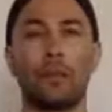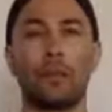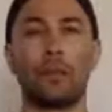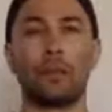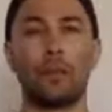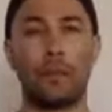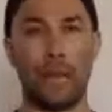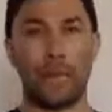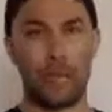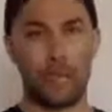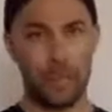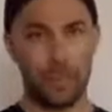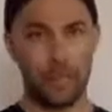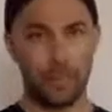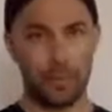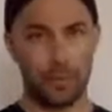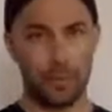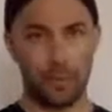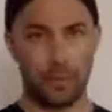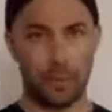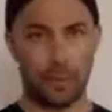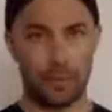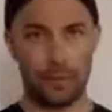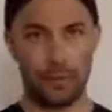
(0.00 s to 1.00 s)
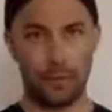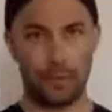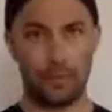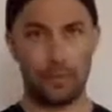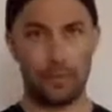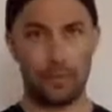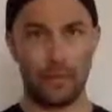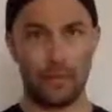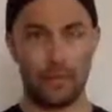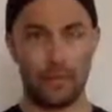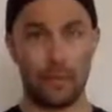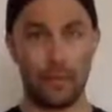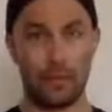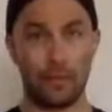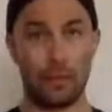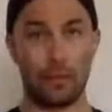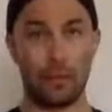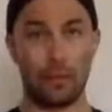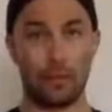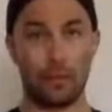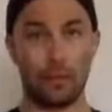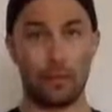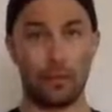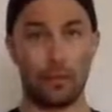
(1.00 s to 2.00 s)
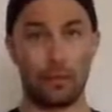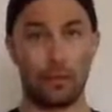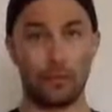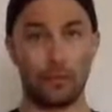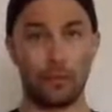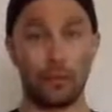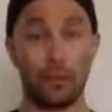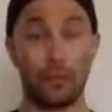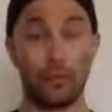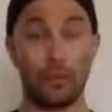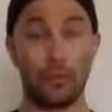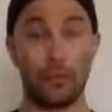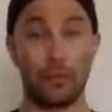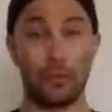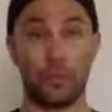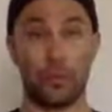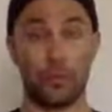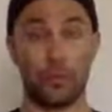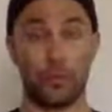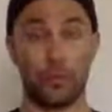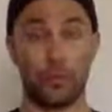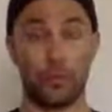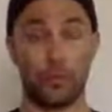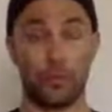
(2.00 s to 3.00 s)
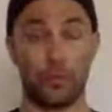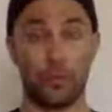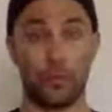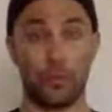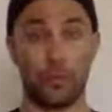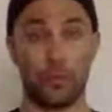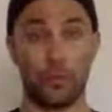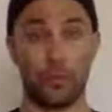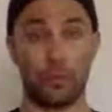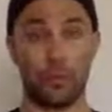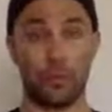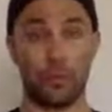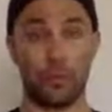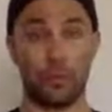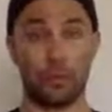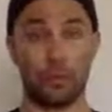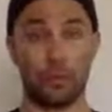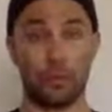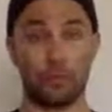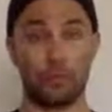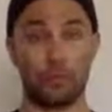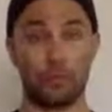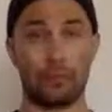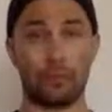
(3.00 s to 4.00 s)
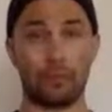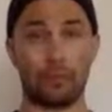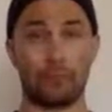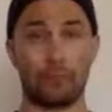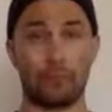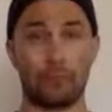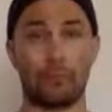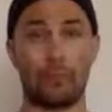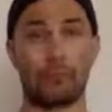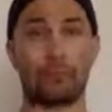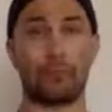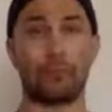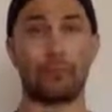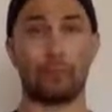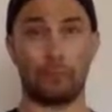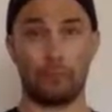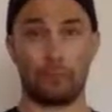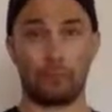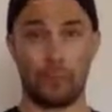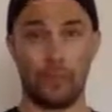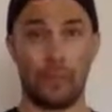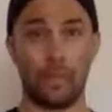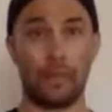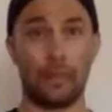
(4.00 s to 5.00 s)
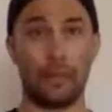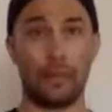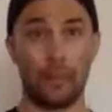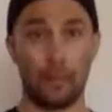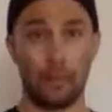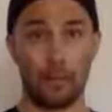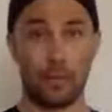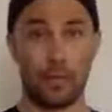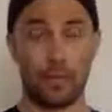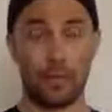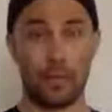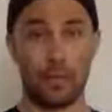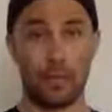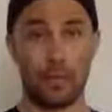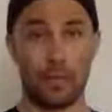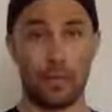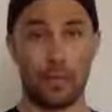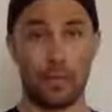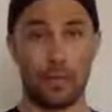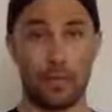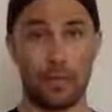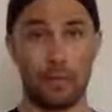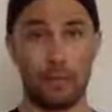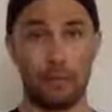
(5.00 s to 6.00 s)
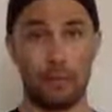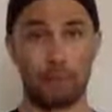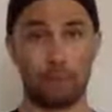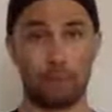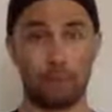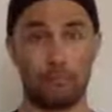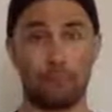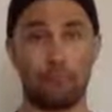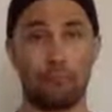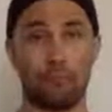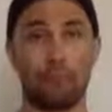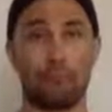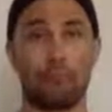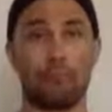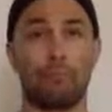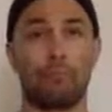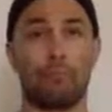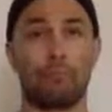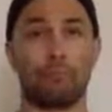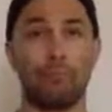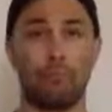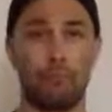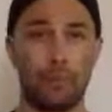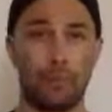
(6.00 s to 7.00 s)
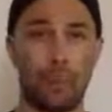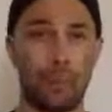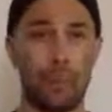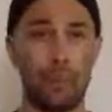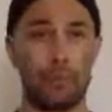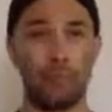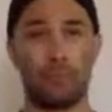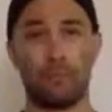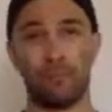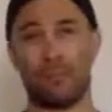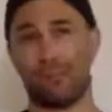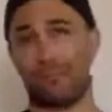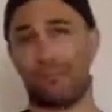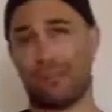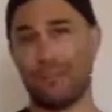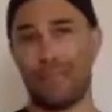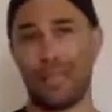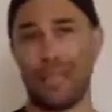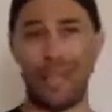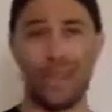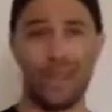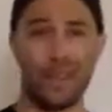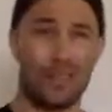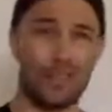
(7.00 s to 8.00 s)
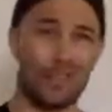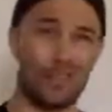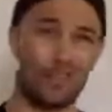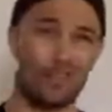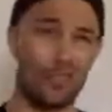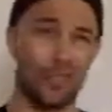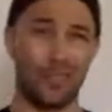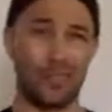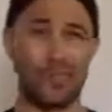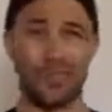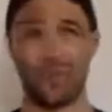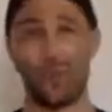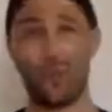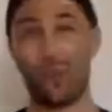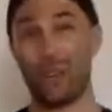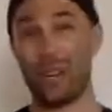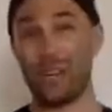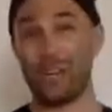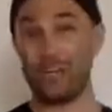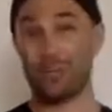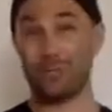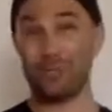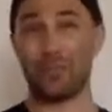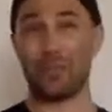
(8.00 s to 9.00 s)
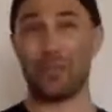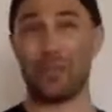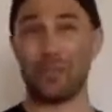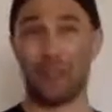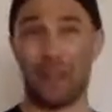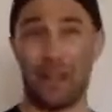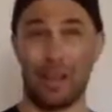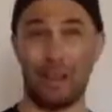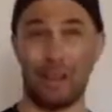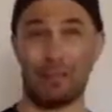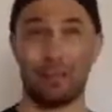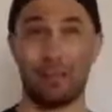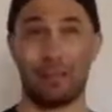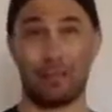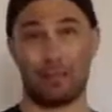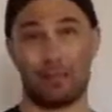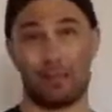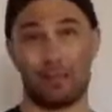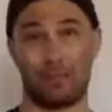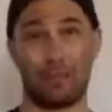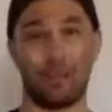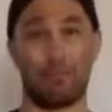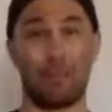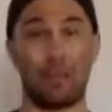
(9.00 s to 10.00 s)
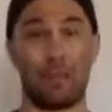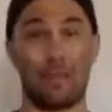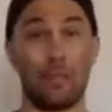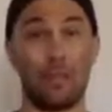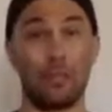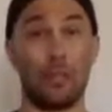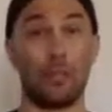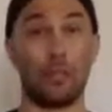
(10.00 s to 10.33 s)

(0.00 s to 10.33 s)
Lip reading: 90% of the nutrients are absorbed here in the small intestine. That 10 to 20% in the